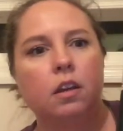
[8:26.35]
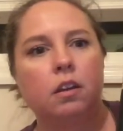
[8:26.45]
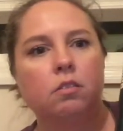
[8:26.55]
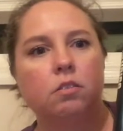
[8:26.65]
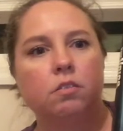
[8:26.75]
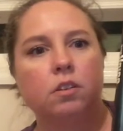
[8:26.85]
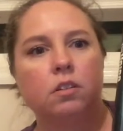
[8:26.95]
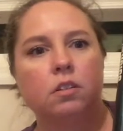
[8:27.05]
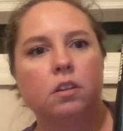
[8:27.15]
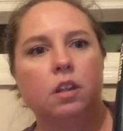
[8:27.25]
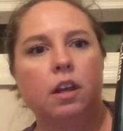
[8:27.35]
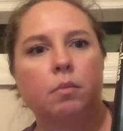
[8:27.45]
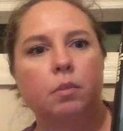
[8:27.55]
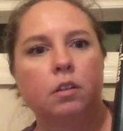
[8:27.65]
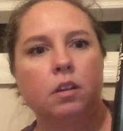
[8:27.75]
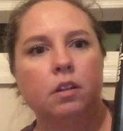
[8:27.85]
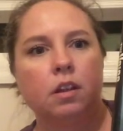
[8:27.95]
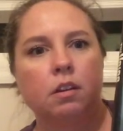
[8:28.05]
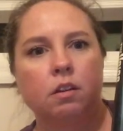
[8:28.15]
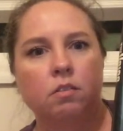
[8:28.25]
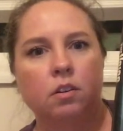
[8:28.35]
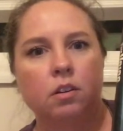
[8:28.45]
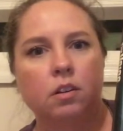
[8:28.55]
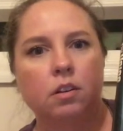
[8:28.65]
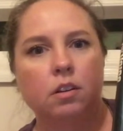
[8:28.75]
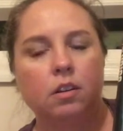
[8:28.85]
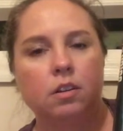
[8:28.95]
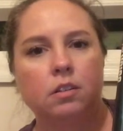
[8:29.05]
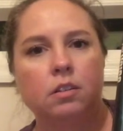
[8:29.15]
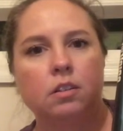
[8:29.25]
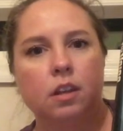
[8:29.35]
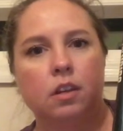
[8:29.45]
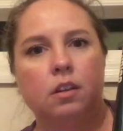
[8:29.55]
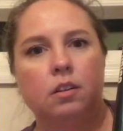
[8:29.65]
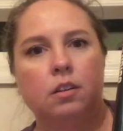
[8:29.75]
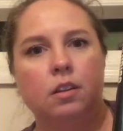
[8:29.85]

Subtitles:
I don't know if you can see that, but look at that cover. It is insane.